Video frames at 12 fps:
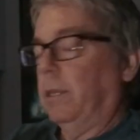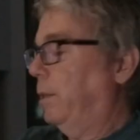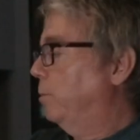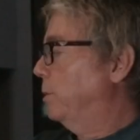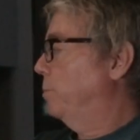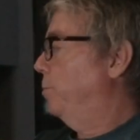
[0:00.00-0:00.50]

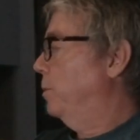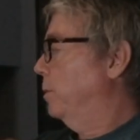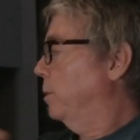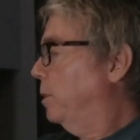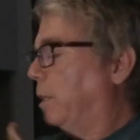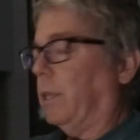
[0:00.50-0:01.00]
It was a, a
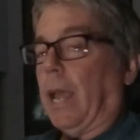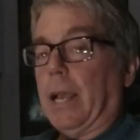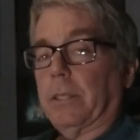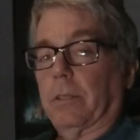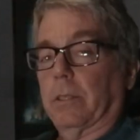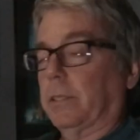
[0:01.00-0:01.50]
little
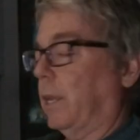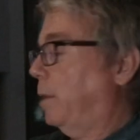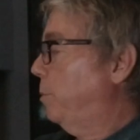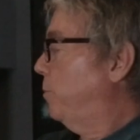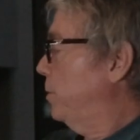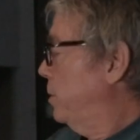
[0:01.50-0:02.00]
hassle to set
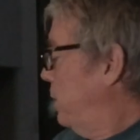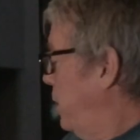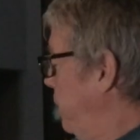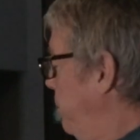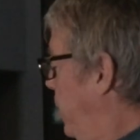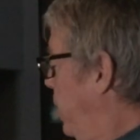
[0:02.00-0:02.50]
up the first
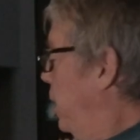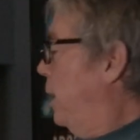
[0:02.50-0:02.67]
time,